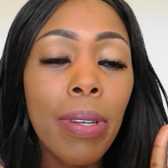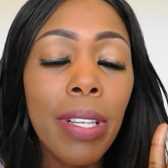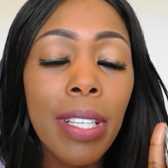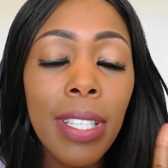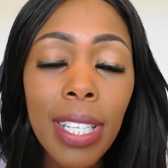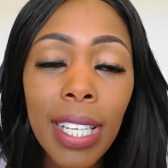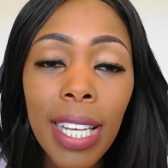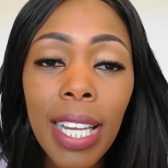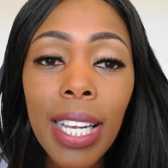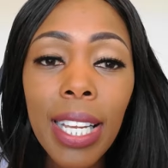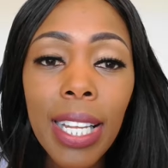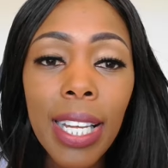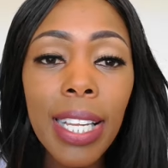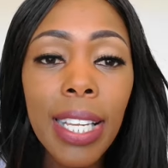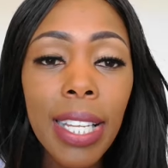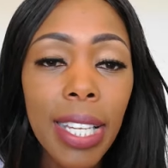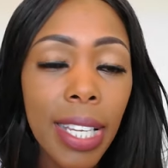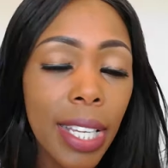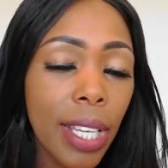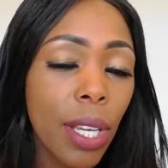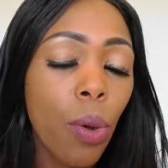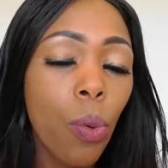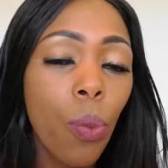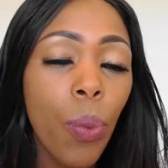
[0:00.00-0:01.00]

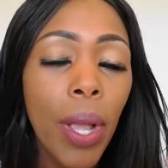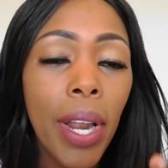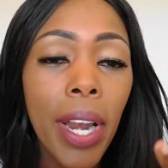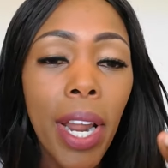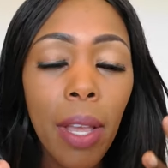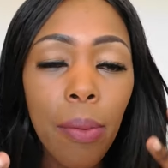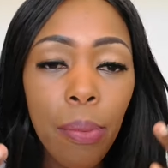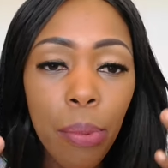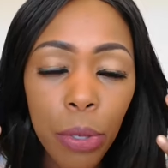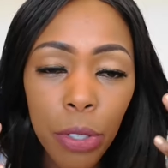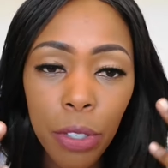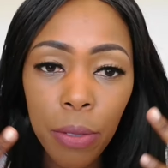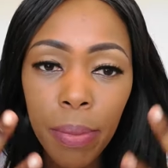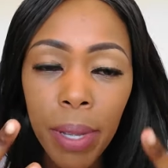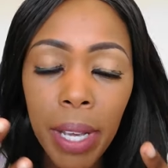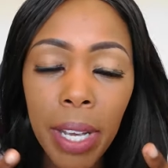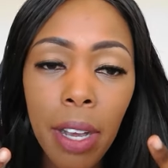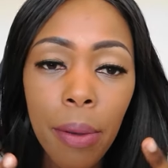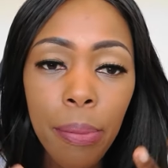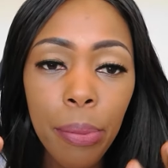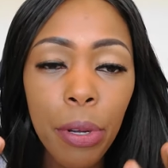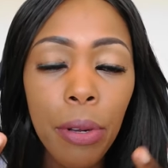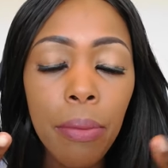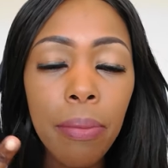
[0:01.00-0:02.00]
particularly when I put
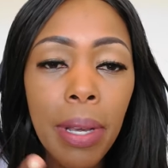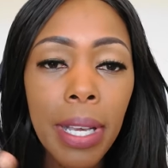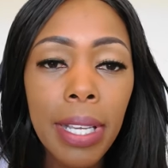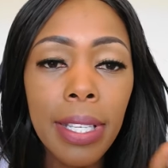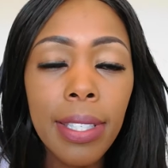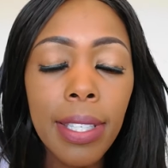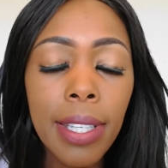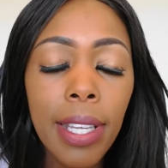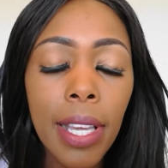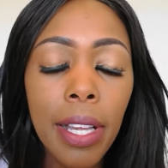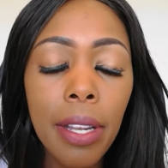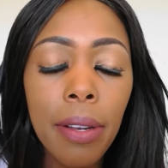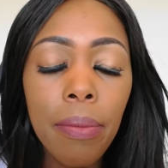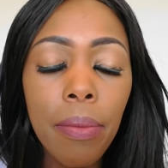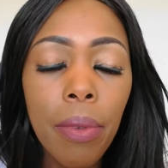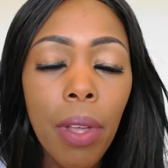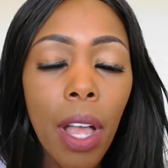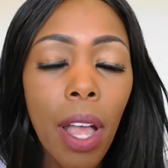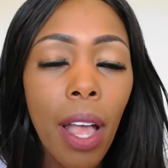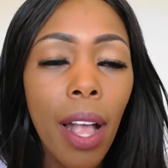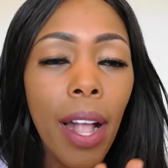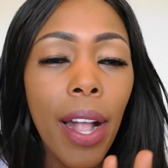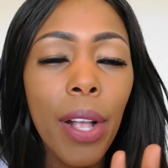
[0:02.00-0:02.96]
makeup on my skin.